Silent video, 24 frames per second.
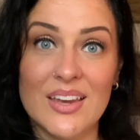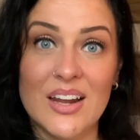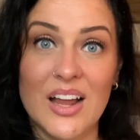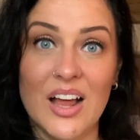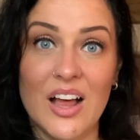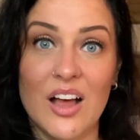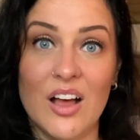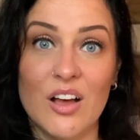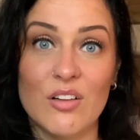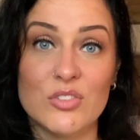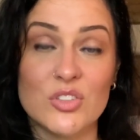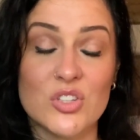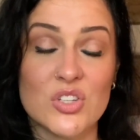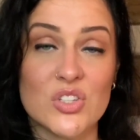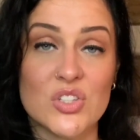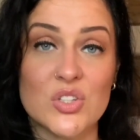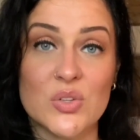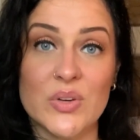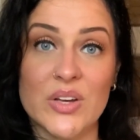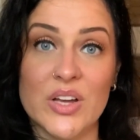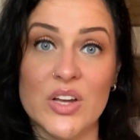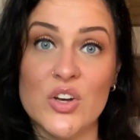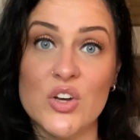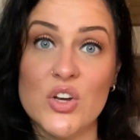of just
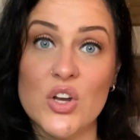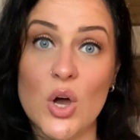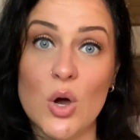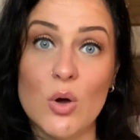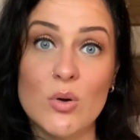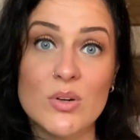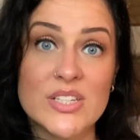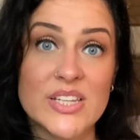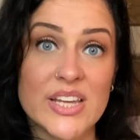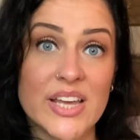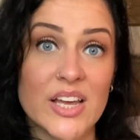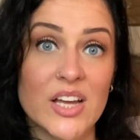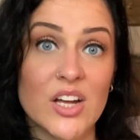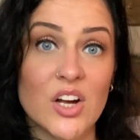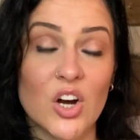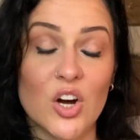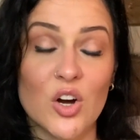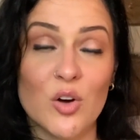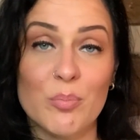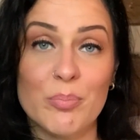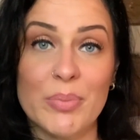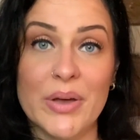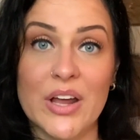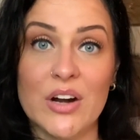doing a no-dig
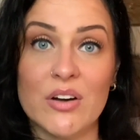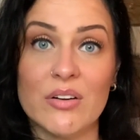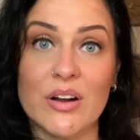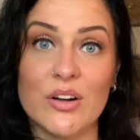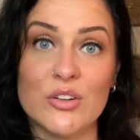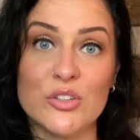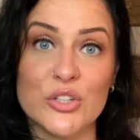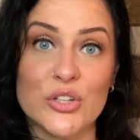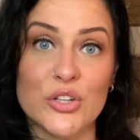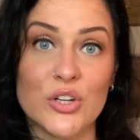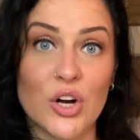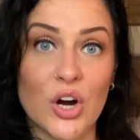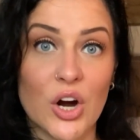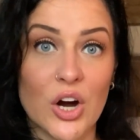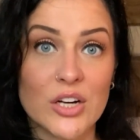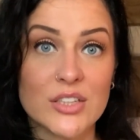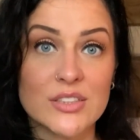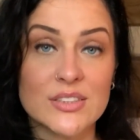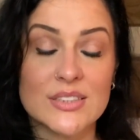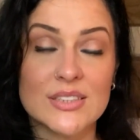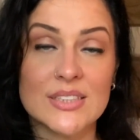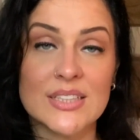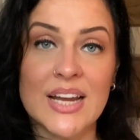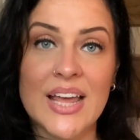herb bed around your
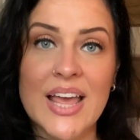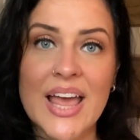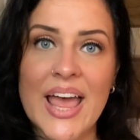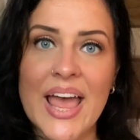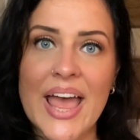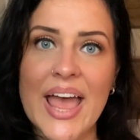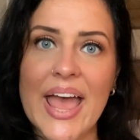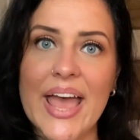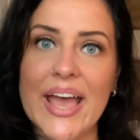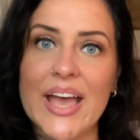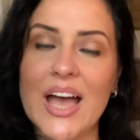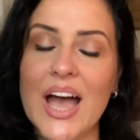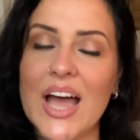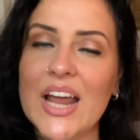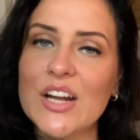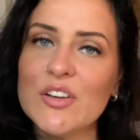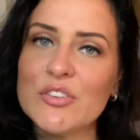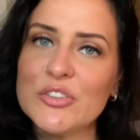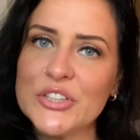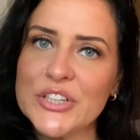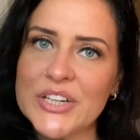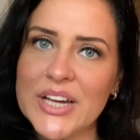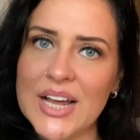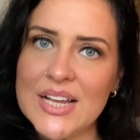garden. It kind of
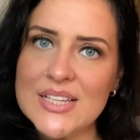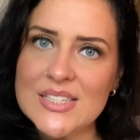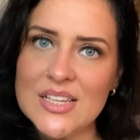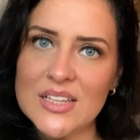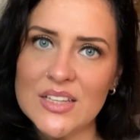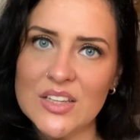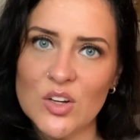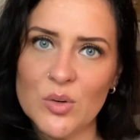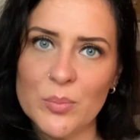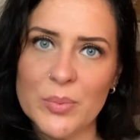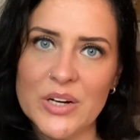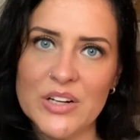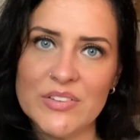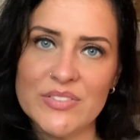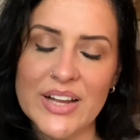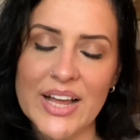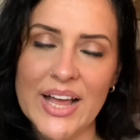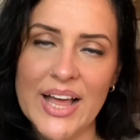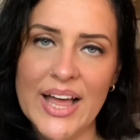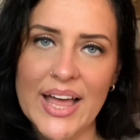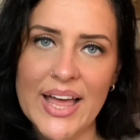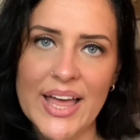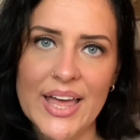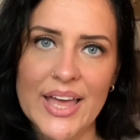creates a little bit of a
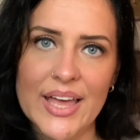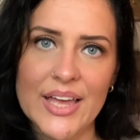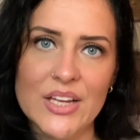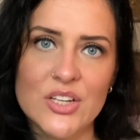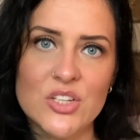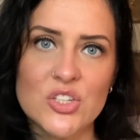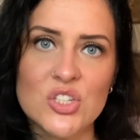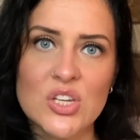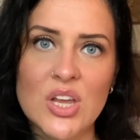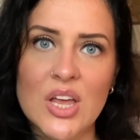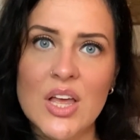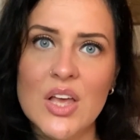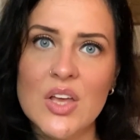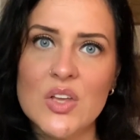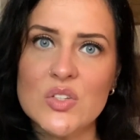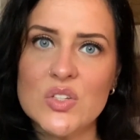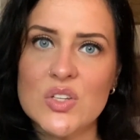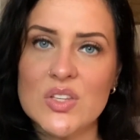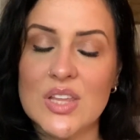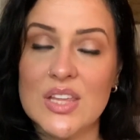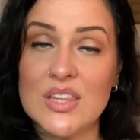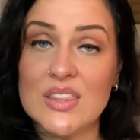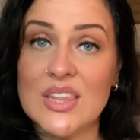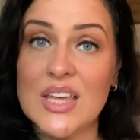hedge so
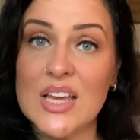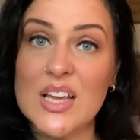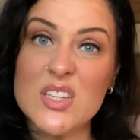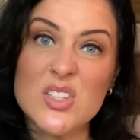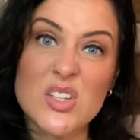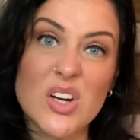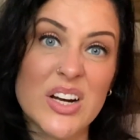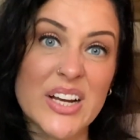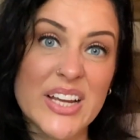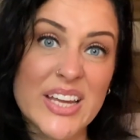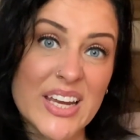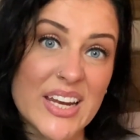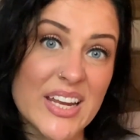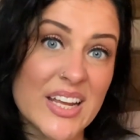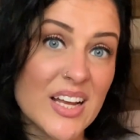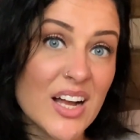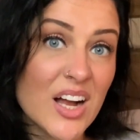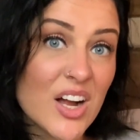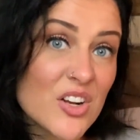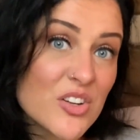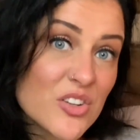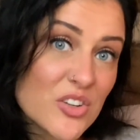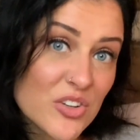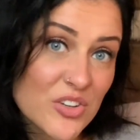that things aren't getting
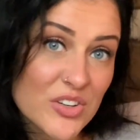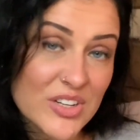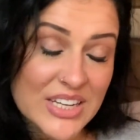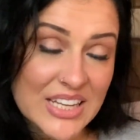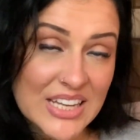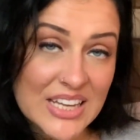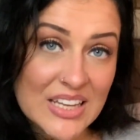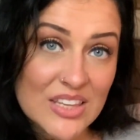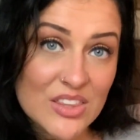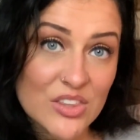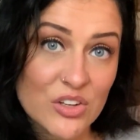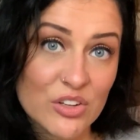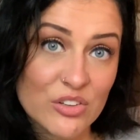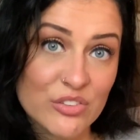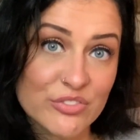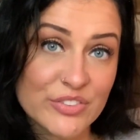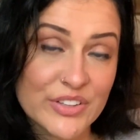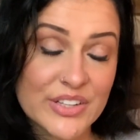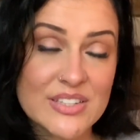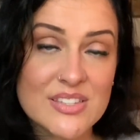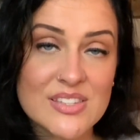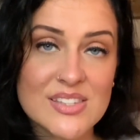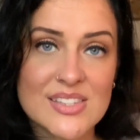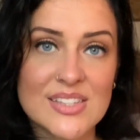underneath your
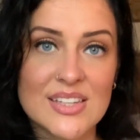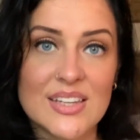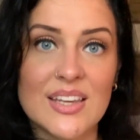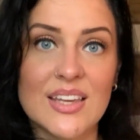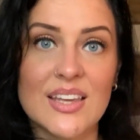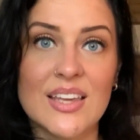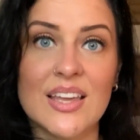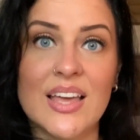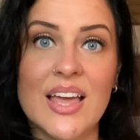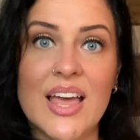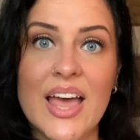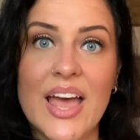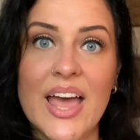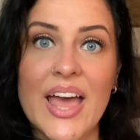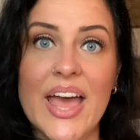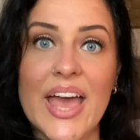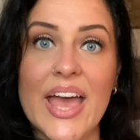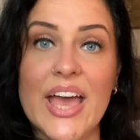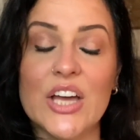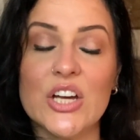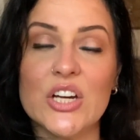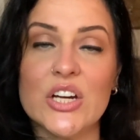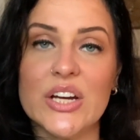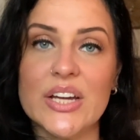fencing.
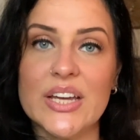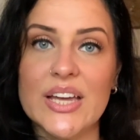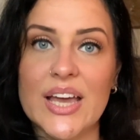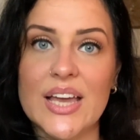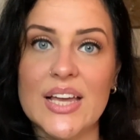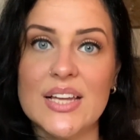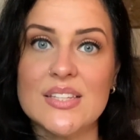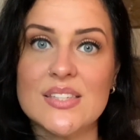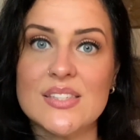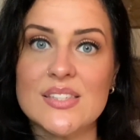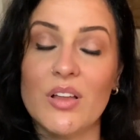It creates